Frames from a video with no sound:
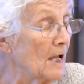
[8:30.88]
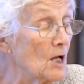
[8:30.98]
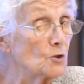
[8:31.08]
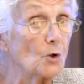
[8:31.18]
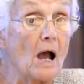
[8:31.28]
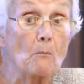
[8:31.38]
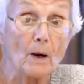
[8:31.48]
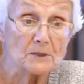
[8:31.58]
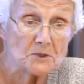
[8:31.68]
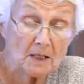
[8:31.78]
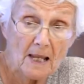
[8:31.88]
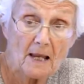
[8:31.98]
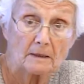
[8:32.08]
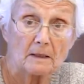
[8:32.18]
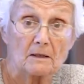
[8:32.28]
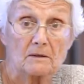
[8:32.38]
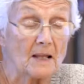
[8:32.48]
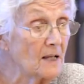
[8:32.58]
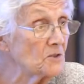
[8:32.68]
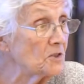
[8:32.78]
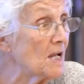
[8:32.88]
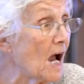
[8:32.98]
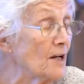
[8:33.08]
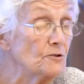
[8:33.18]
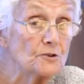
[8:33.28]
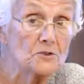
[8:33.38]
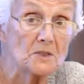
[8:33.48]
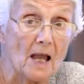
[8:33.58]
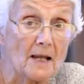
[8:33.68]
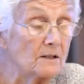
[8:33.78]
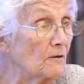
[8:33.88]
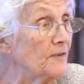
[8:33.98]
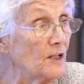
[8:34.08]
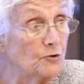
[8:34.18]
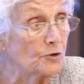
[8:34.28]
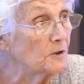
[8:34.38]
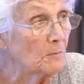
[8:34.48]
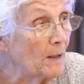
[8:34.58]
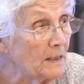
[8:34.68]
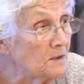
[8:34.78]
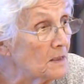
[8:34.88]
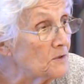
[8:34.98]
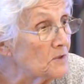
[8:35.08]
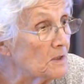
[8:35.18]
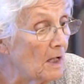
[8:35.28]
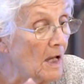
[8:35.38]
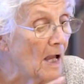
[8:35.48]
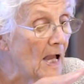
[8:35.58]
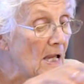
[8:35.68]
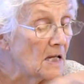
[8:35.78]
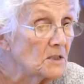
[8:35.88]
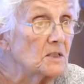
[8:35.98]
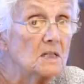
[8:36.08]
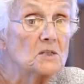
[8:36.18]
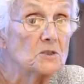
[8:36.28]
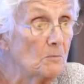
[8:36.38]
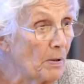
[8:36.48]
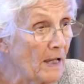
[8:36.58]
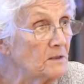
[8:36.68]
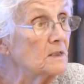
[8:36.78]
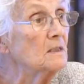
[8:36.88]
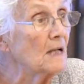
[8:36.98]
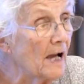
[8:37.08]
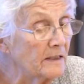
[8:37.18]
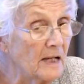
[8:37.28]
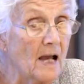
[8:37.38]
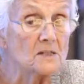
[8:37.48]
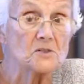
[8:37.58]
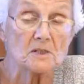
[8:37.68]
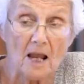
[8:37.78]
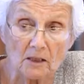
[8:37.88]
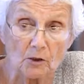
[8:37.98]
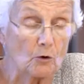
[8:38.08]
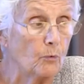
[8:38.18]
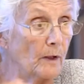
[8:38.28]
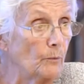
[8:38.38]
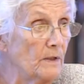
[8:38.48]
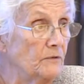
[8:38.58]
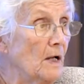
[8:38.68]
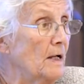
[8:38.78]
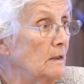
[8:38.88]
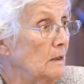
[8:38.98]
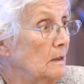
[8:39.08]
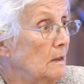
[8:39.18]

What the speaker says: So once again, that's the underside of interdependence. It is dependent on us, and look what we've done.